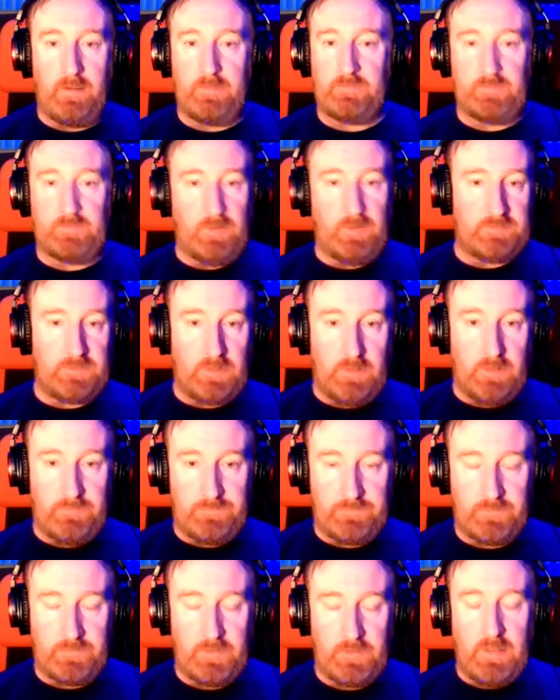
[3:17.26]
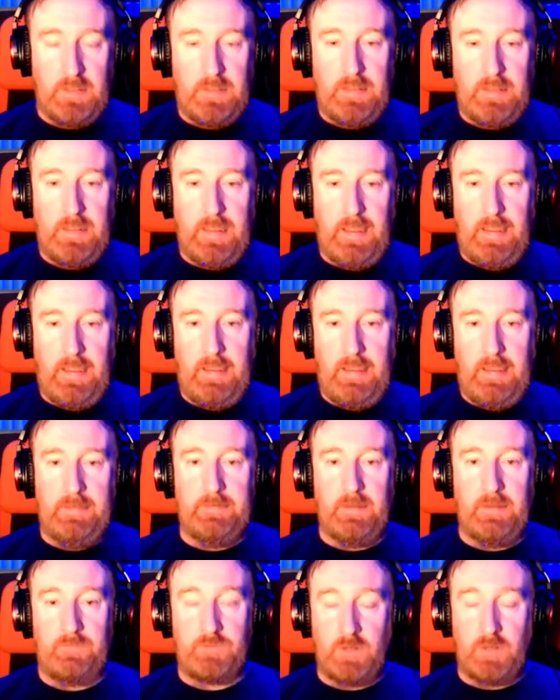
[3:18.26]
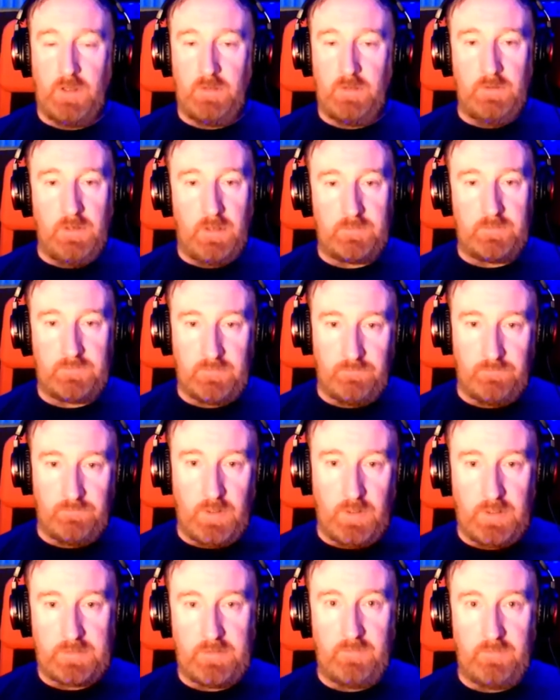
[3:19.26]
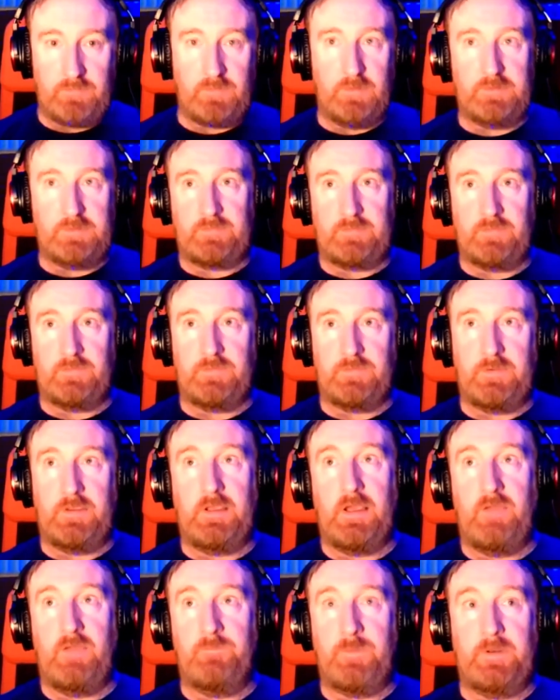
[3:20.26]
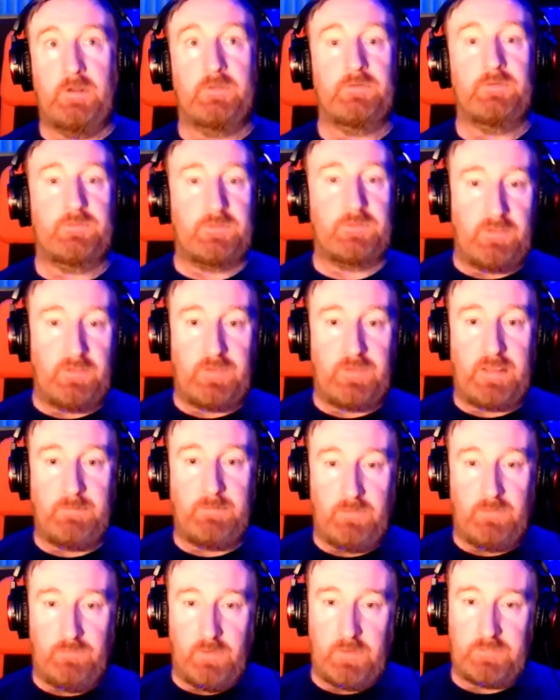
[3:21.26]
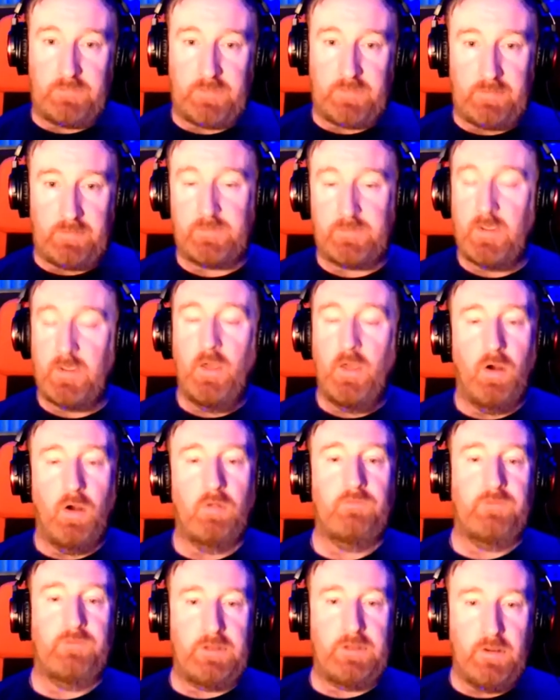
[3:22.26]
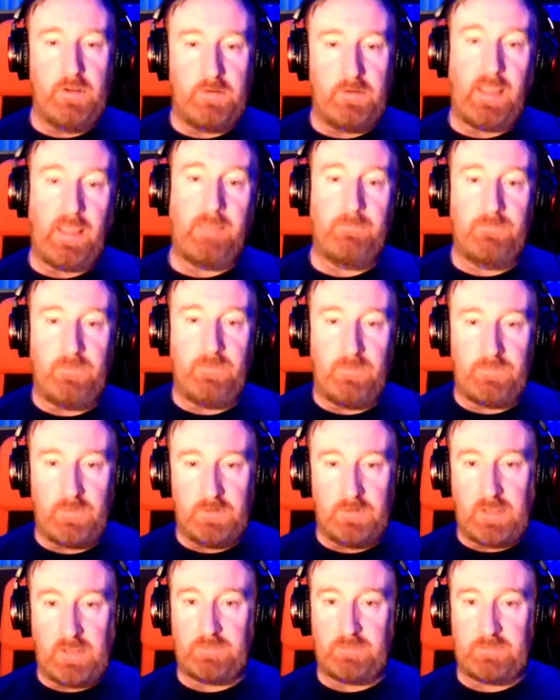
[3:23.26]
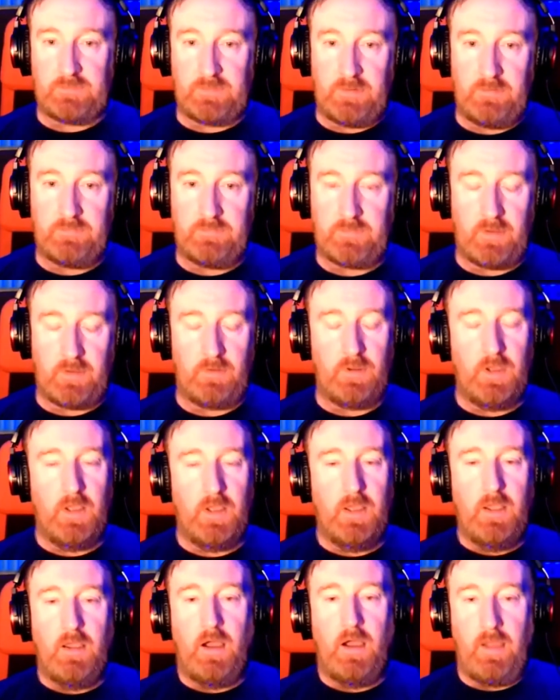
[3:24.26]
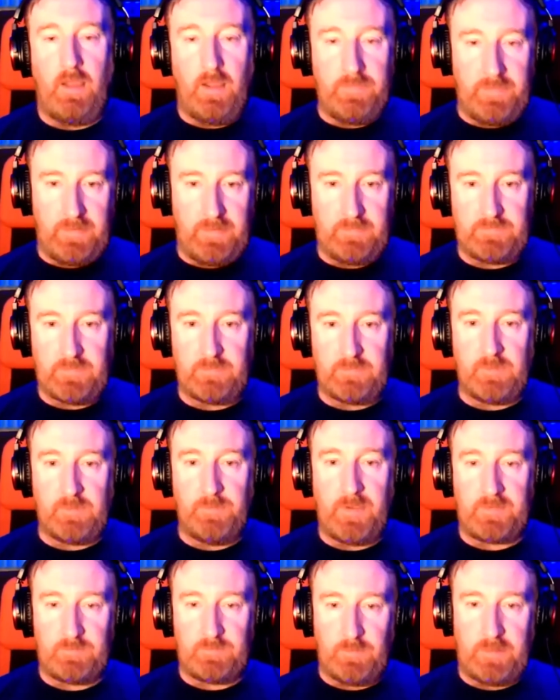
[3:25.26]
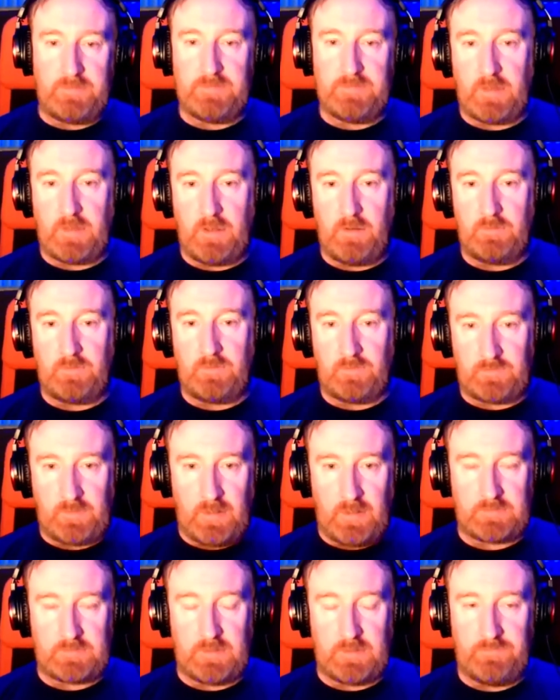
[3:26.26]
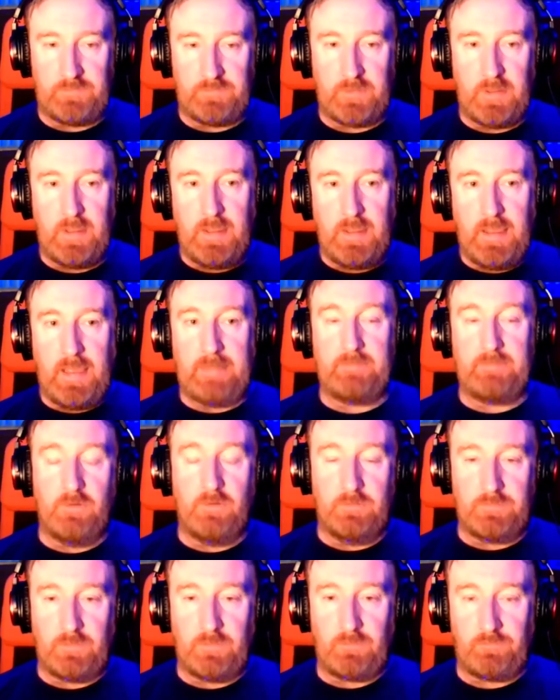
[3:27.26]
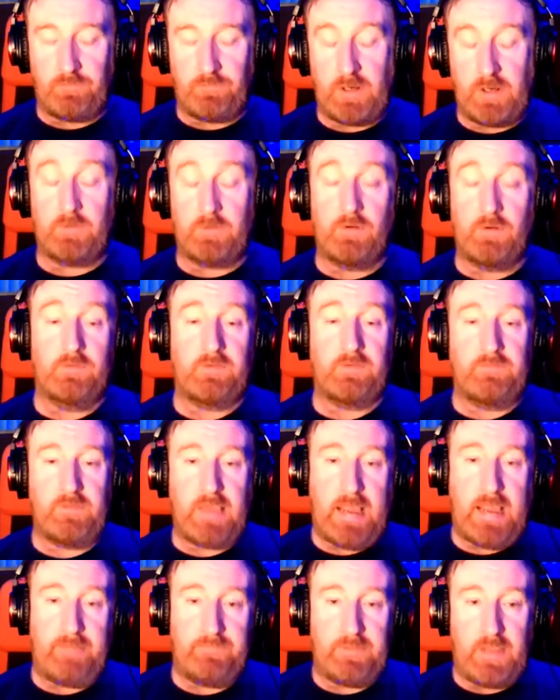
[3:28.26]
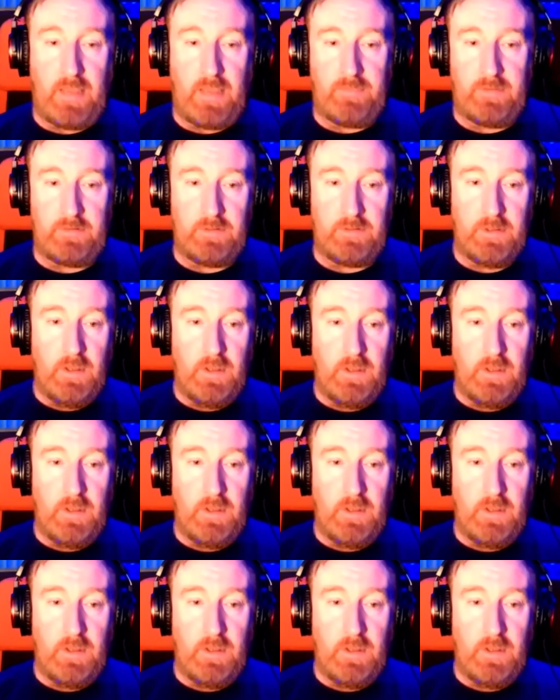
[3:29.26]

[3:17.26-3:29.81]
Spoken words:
starting off, and I've got lots of work using Audacity. I've been on TV, my voice has, on video games using Audacity. So I think it's the best way to go to start off. And of course, it's free. And of course, if you have the other